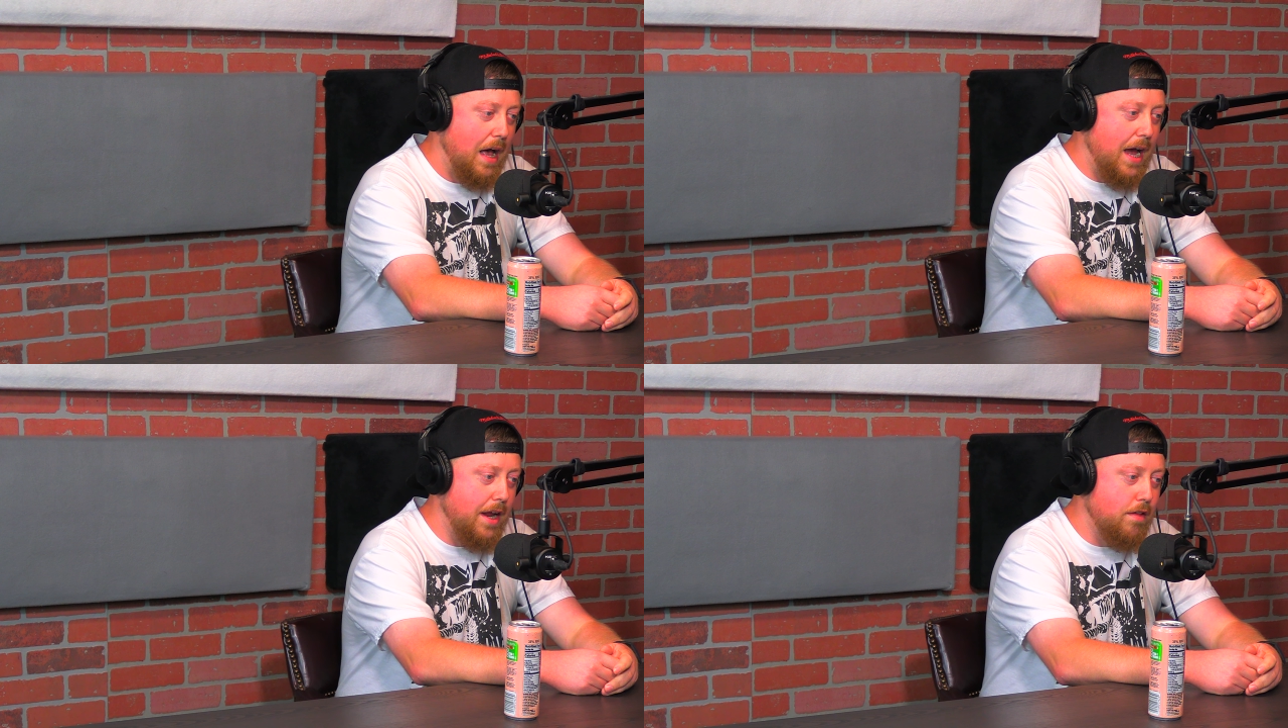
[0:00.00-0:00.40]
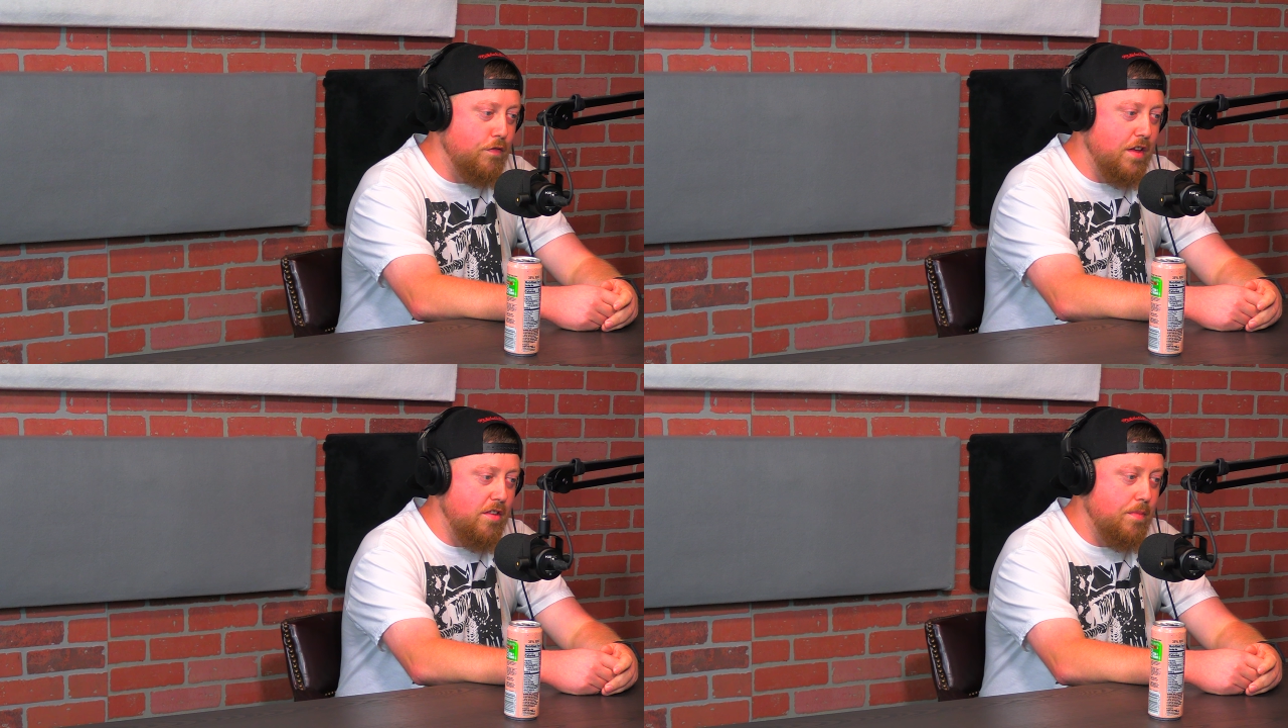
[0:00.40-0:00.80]
I
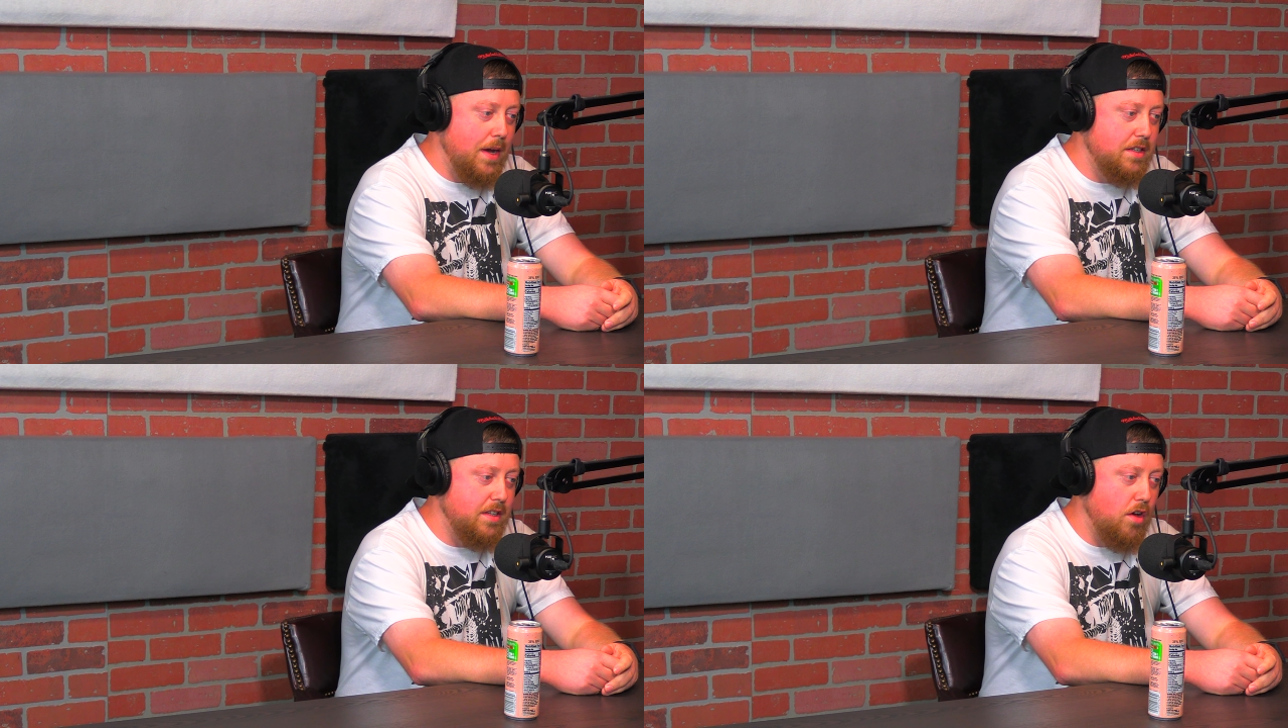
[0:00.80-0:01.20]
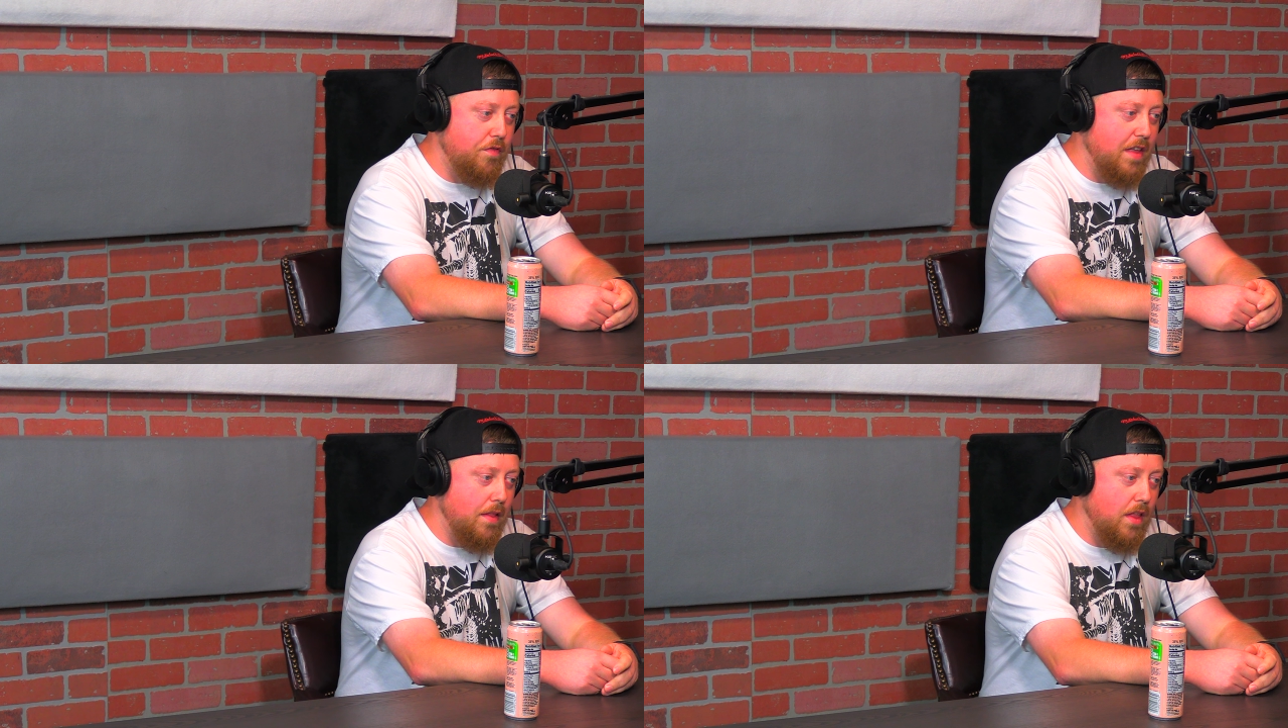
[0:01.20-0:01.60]
convinced
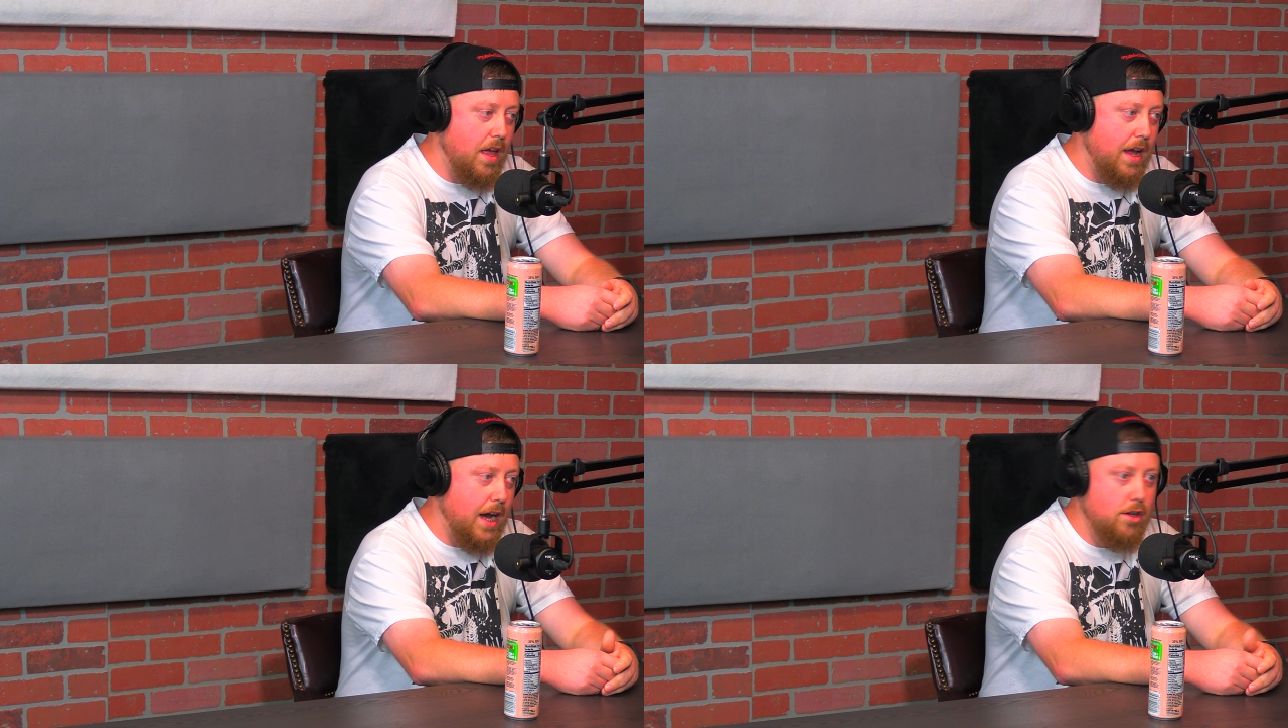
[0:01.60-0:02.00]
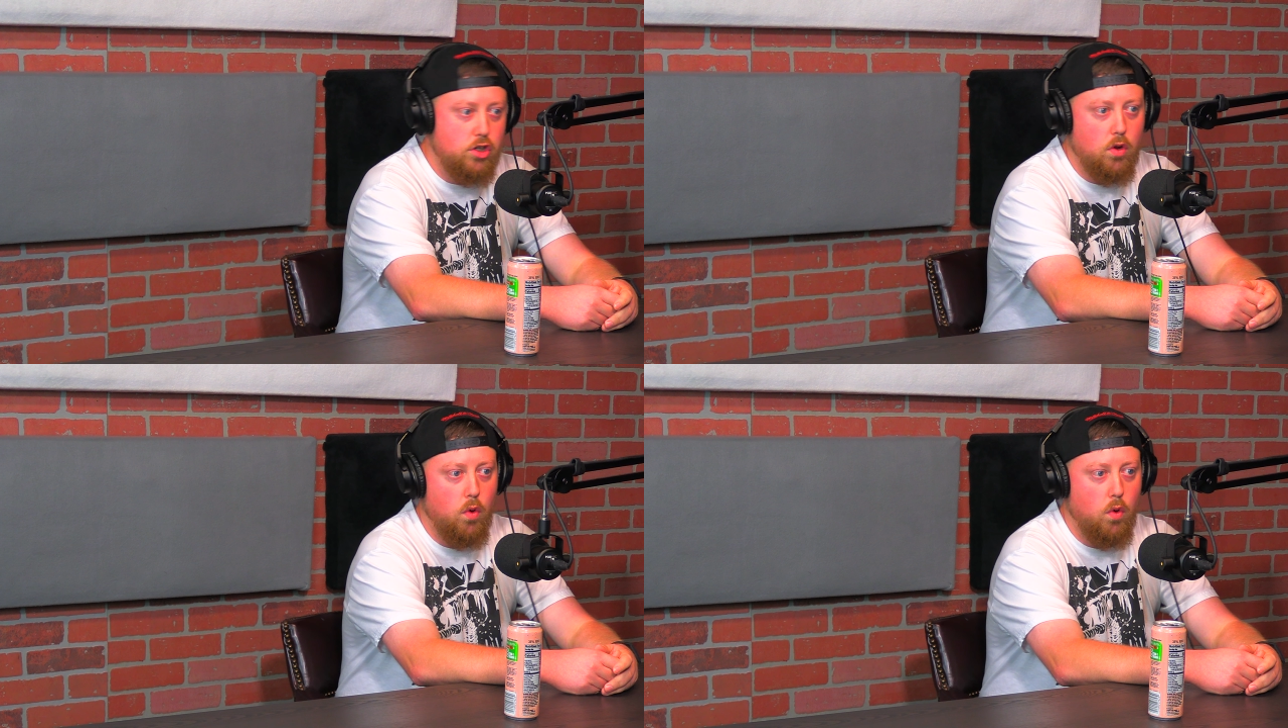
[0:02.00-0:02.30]
myself that like I should